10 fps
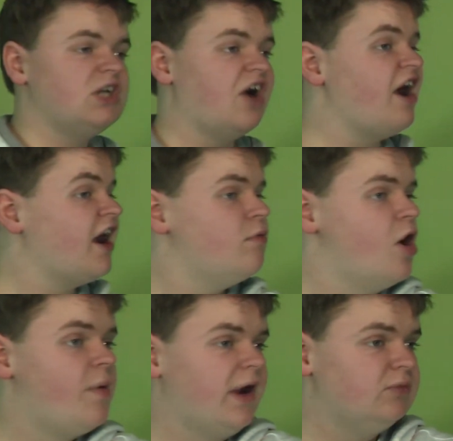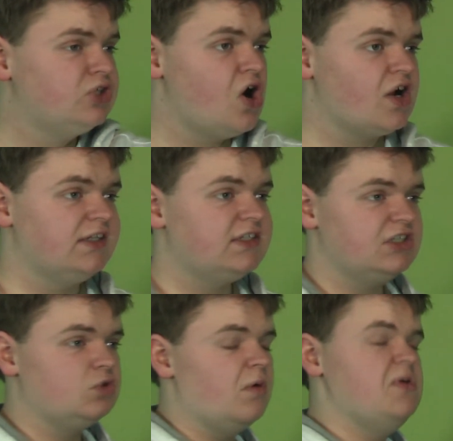So I rang them up and I'm talking to
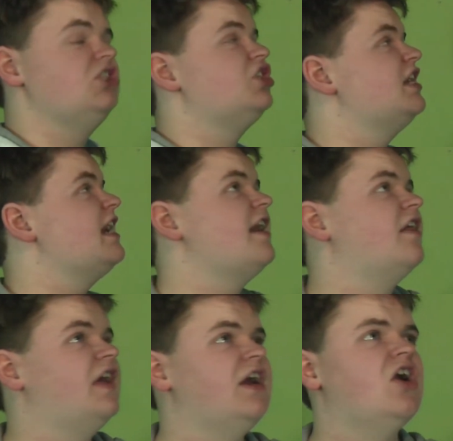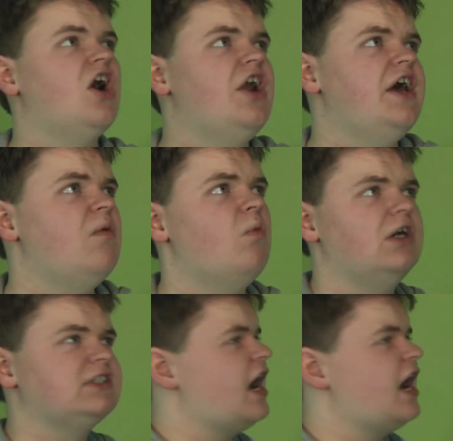this woman, Janine I think her name was,